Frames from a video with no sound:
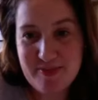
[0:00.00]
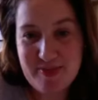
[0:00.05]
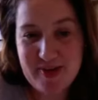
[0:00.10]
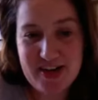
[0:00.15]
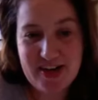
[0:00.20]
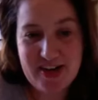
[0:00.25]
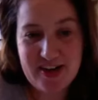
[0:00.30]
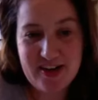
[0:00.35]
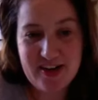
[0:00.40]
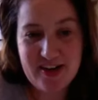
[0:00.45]

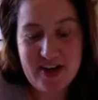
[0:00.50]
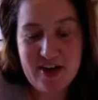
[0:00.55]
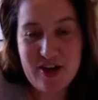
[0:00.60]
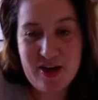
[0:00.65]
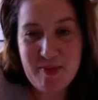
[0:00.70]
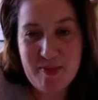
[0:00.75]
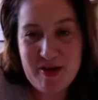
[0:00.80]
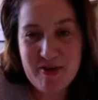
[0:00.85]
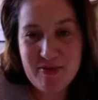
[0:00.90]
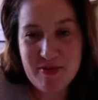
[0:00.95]
But uh, I
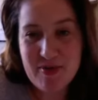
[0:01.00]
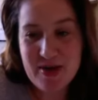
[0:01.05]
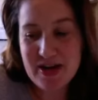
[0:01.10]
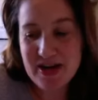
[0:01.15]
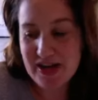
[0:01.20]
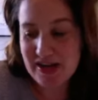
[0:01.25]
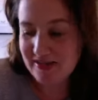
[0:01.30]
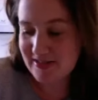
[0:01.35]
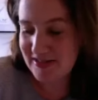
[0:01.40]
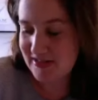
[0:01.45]
hope
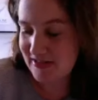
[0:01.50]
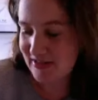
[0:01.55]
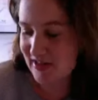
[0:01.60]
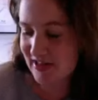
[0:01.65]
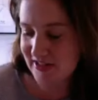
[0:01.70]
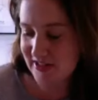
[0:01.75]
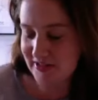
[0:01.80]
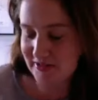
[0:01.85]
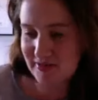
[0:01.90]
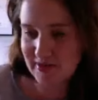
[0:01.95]
everyone has a
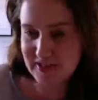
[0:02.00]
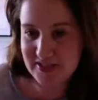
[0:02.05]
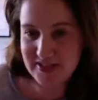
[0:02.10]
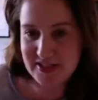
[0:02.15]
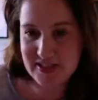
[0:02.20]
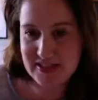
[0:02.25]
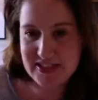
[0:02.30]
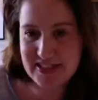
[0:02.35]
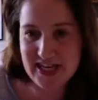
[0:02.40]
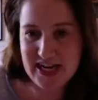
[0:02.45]
nice rest
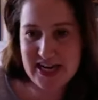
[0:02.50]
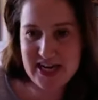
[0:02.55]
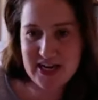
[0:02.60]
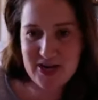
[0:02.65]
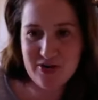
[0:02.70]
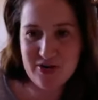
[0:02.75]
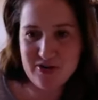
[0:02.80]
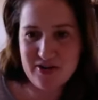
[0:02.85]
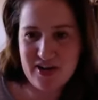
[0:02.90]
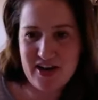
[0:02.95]
of the
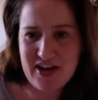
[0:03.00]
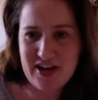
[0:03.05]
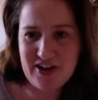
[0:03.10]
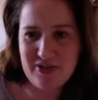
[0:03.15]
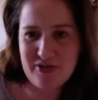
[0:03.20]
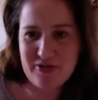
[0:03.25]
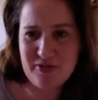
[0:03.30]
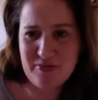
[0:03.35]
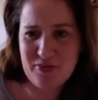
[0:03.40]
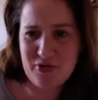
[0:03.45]
day or
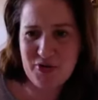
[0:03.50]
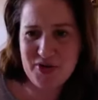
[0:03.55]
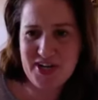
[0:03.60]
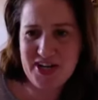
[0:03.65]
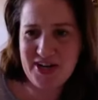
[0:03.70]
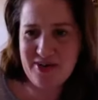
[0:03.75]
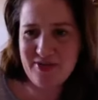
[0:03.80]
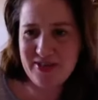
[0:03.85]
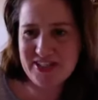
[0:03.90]
night or morning,